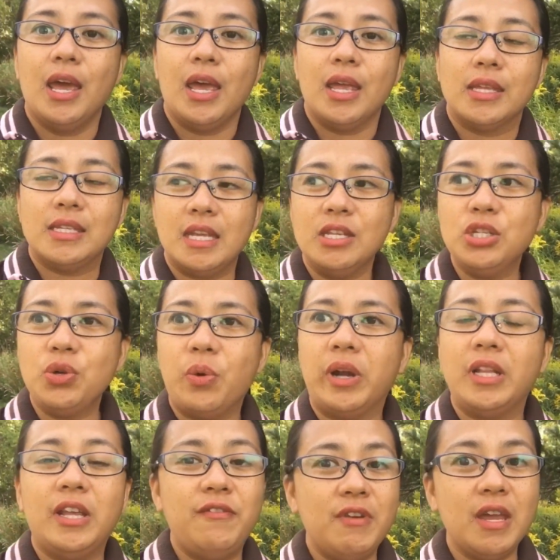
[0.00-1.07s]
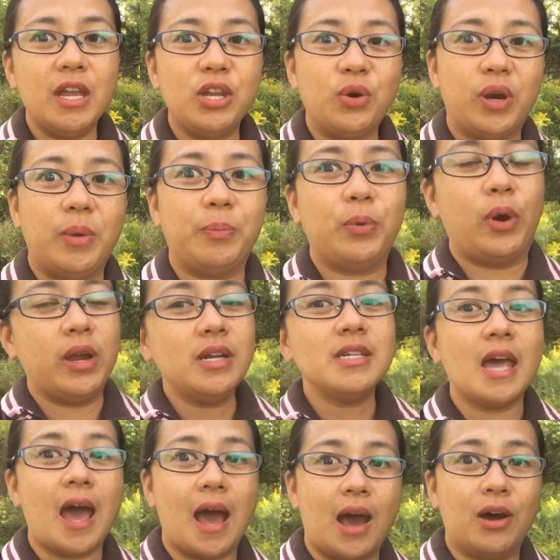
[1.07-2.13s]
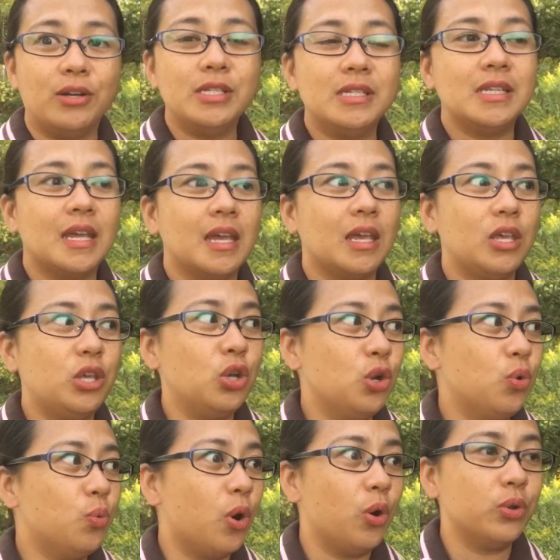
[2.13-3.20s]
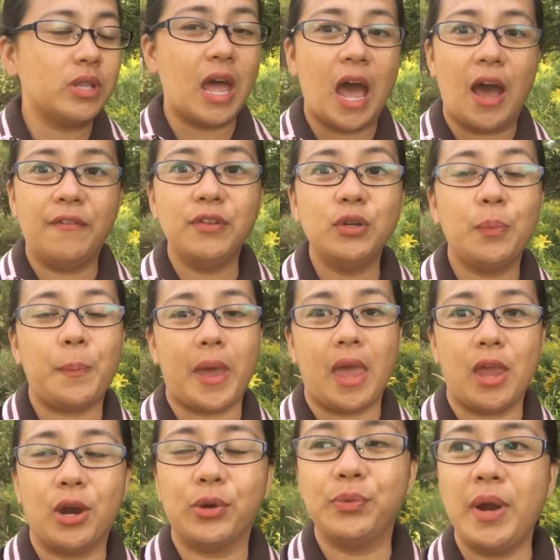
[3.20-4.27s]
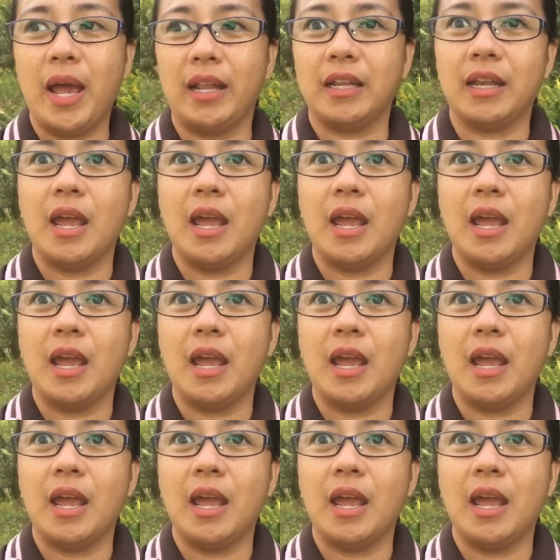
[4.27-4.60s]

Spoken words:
since you are living in your employer's house, you won't have to pay your rent,